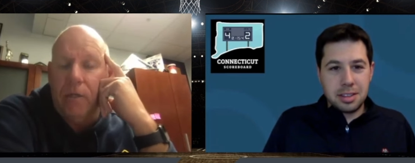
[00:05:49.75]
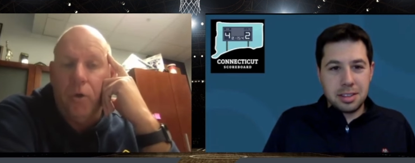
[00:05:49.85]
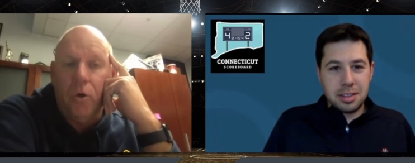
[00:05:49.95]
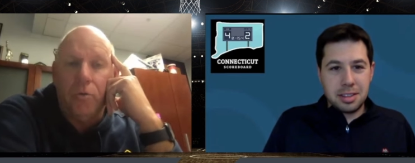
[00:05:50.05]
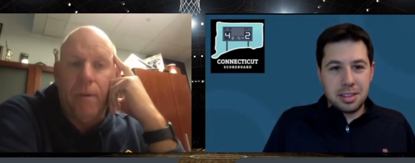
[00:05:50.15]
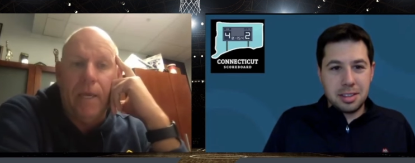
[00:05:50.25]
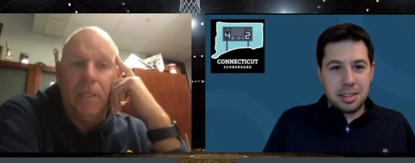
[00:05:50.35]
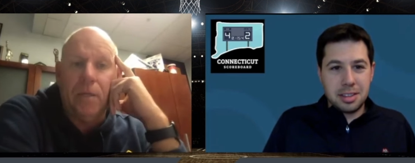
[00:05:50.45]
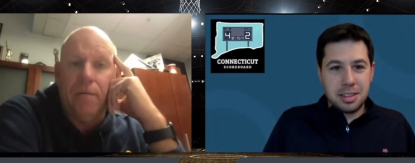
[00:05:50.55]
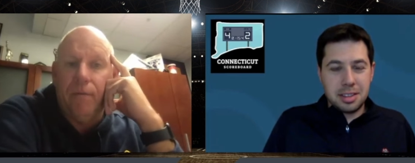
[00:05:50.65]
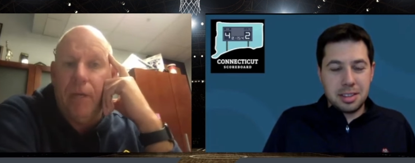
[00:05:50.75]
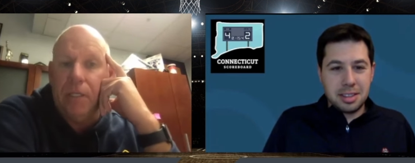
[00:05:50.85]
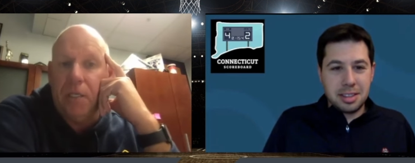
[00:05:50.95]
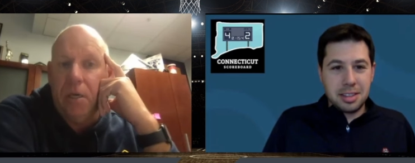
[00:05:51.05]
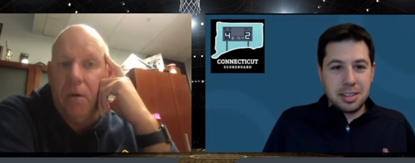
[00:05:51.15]
Speaker 1: George Mason,
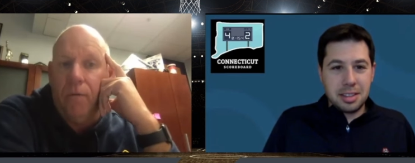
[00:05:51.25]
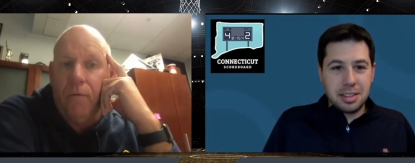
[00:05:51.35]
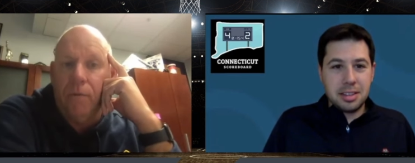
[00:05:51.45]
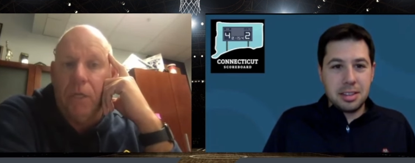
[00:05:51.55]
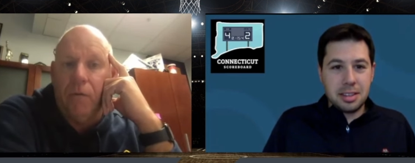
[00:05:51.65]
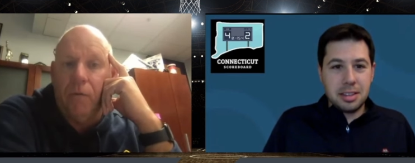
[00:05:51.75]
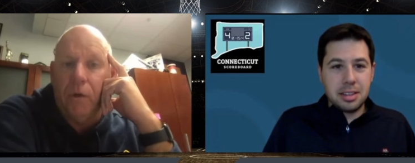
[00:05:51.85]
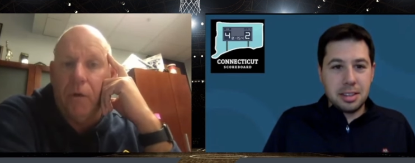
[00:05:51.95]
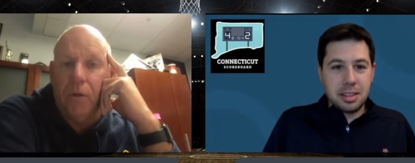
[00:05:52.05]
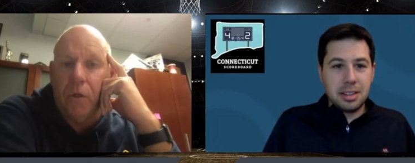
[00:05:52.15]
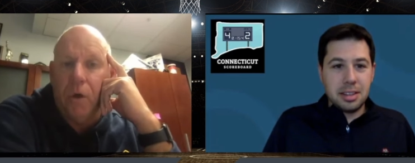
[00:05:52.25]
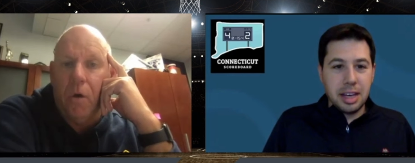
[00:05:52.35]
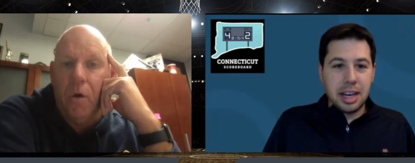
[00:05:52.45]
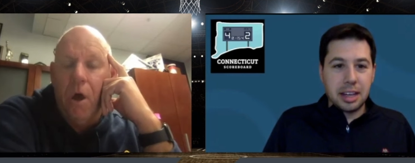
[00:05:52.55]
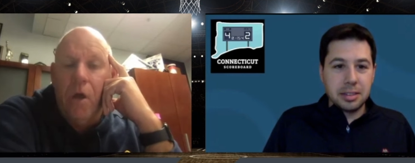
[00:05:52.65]
VCU from several years
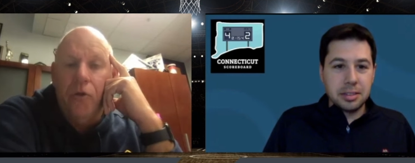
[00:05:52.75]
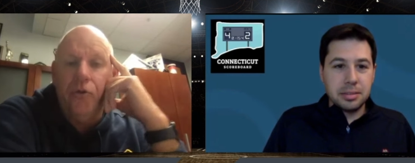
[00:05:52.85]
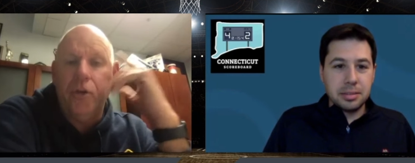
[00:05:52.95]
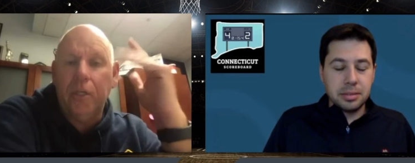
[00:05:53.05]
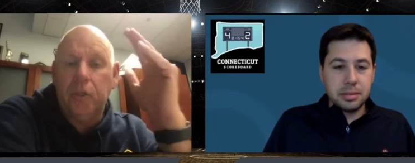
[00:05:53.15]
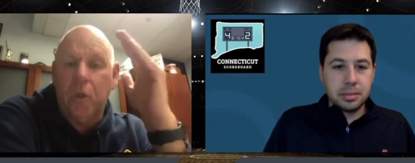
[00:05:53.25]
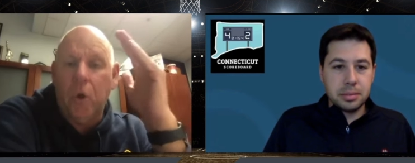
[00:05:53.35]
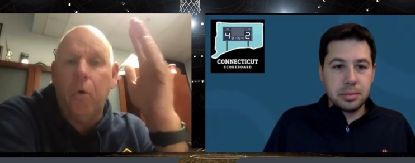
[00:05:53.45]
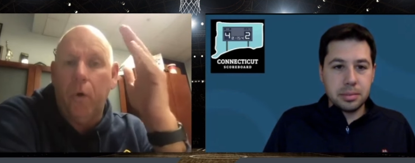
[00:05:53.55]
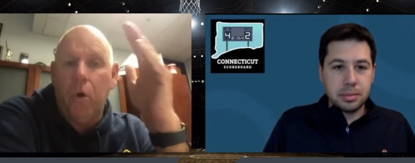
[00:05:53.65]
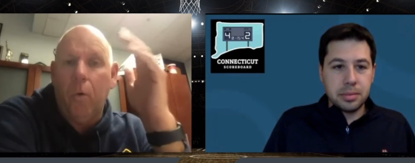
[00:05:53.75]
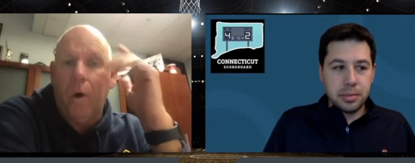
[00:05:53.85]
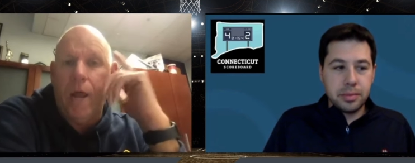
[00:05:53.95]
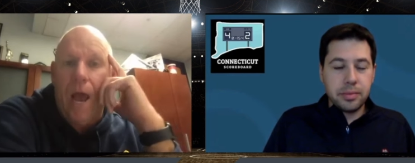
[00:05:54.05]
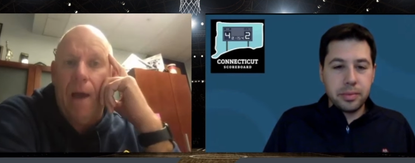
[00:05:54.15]
ago. Yeah. You just don't know
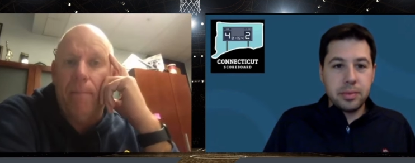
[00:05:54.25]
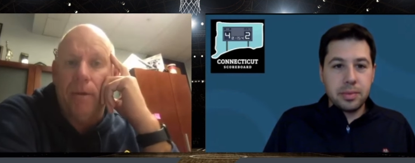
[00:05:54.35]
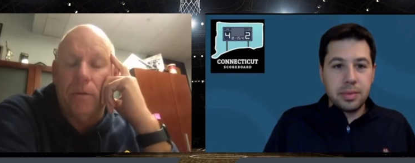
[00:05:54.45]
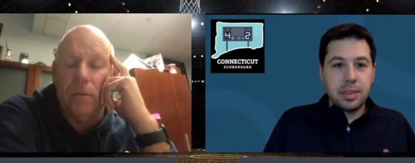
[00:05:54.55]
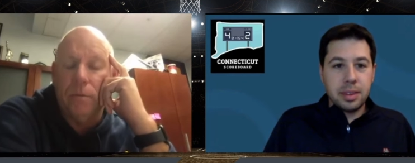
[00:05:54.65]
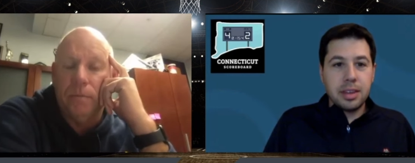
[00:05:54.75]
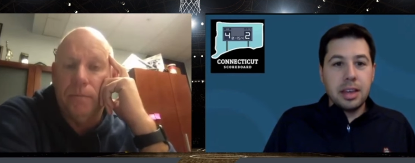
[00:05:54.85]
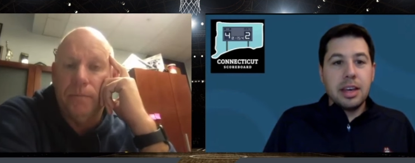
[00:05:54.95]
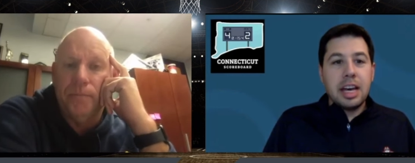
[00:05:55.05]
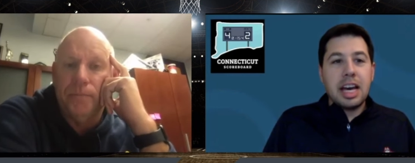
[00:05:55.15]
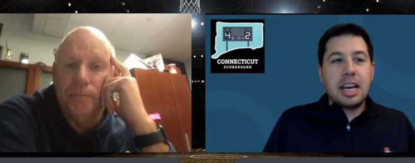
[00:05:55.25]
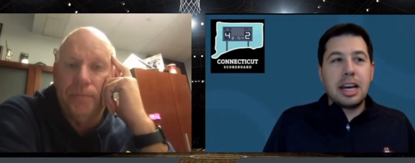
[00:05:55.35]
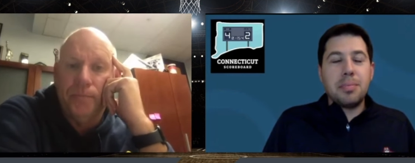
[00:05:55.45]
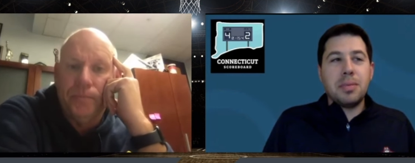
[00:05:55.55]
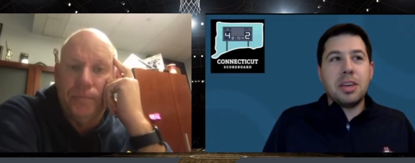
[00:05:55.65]
what happens.
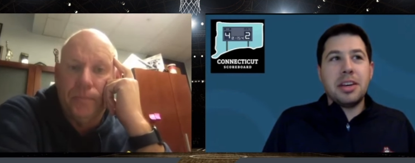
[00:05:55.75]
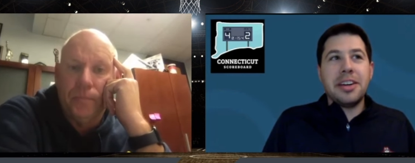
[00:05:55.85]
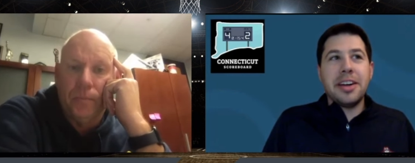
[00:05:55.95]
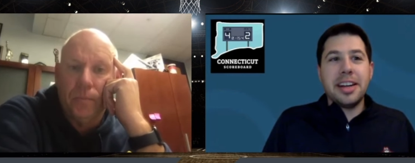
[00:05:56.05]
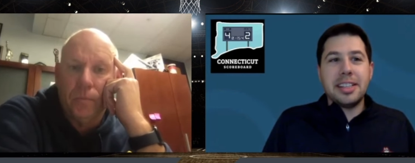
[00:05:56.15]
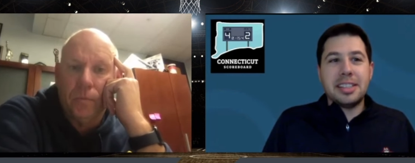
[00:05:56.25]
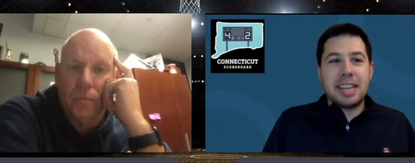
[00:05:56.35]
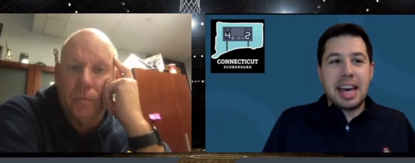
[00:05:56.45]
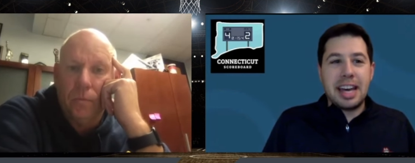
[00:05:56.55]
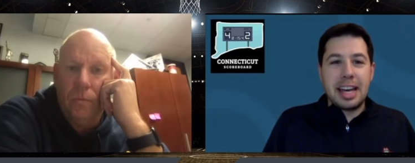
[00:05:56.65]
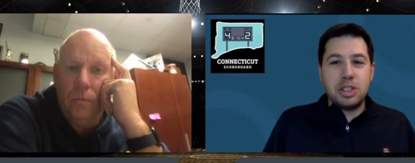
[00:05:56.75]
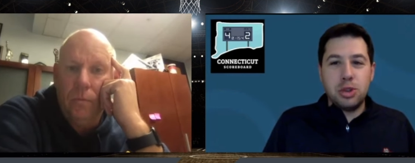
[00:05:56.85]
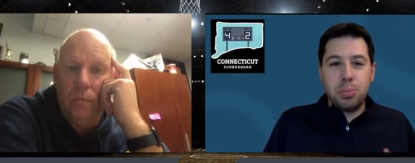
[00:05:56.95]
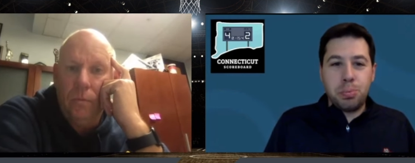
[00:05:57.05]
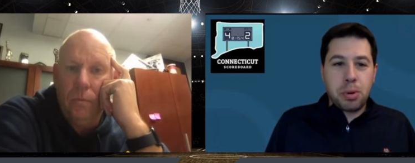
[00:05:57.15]
Speaker 2: I'm curious as
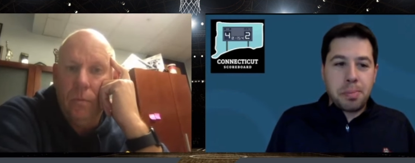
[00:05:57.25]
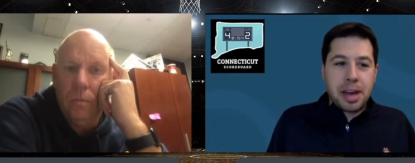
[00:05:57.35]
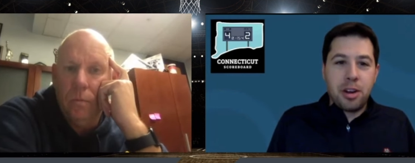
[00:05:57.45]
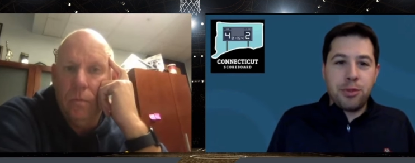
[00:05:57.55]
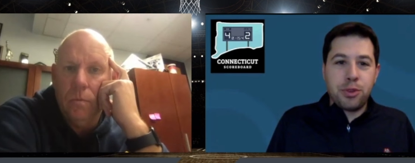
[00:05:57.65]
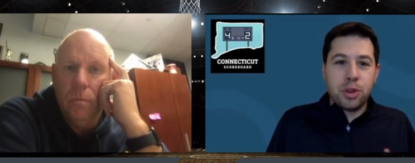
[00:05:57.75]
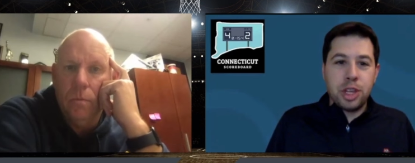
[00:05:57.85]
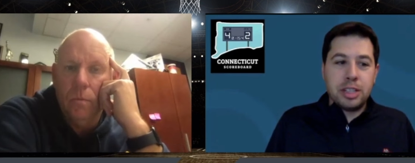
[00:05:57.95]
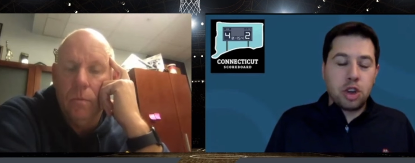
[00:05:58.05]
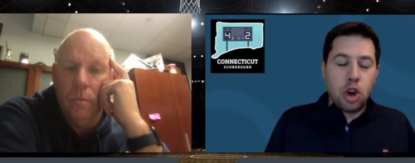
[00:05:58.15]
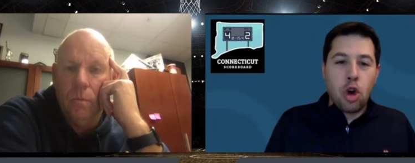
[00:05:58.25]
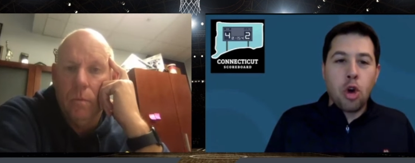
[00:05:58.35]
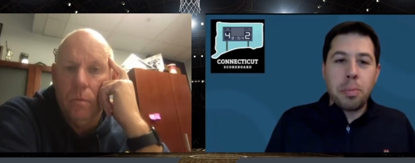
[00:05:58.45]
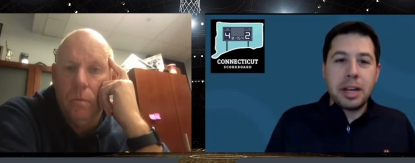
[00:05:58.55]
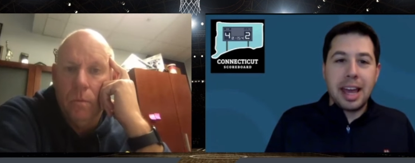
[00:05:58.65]
you prepare for this
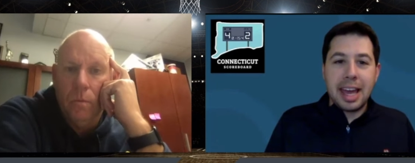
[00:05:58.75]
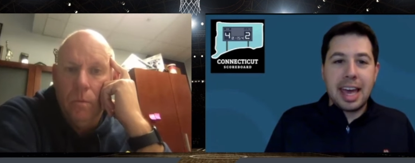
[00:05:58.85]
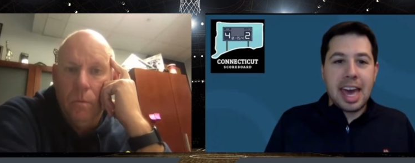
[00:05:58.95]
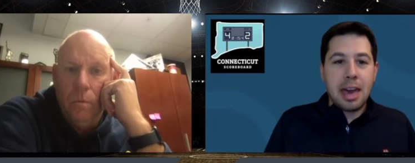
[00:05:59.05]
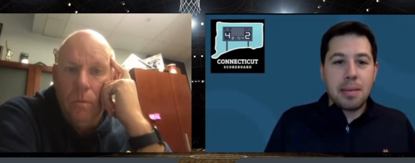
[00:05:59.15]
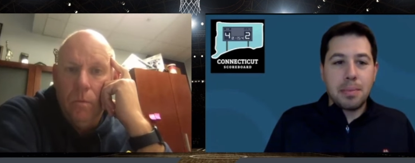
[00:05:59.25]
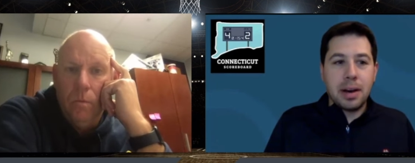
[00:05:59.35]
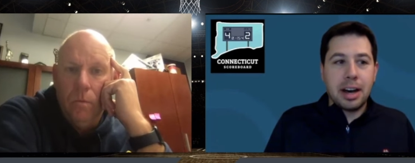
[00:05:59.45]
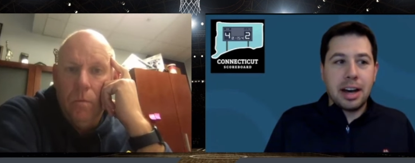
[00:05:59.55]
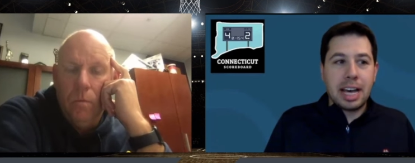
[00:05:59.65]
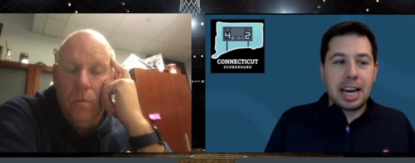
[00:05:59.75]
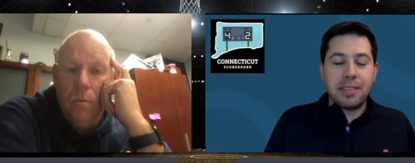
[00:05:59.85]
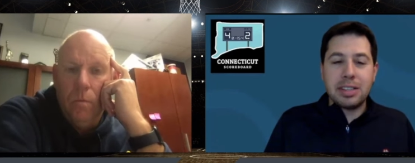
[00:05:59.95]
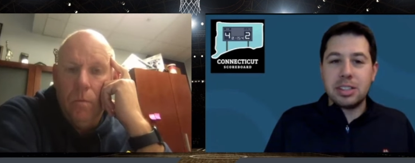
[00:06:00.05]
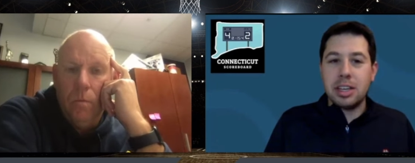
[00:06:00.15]
opening game. Uh,
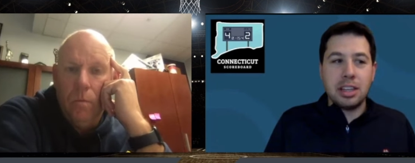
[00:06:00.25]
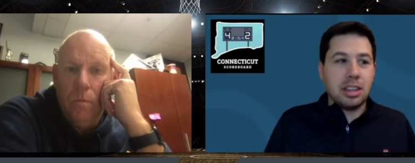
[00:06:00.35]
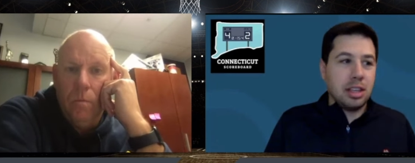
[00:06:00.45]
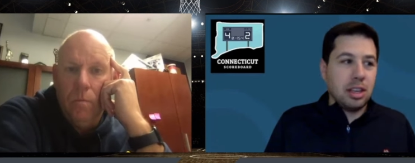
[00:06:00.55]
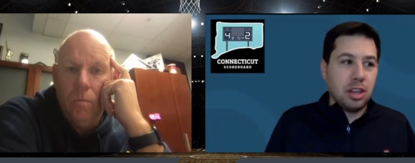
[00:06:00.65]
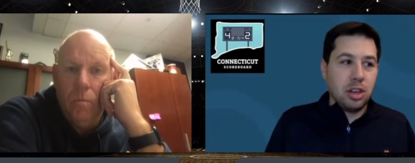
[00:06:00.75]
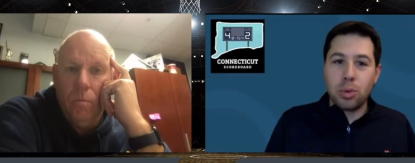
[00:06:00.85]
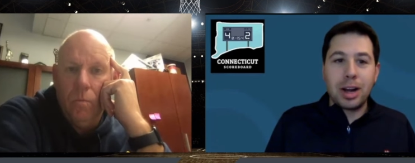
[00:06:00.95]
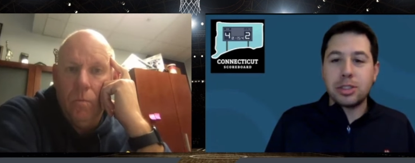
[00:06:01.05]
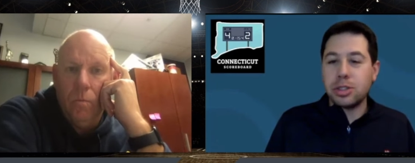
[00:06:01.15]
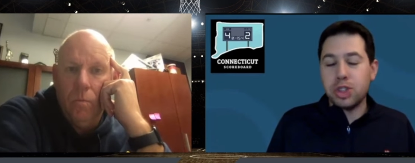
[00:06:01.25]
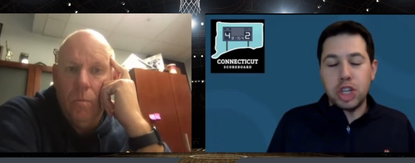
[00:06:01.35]
obviously, your roster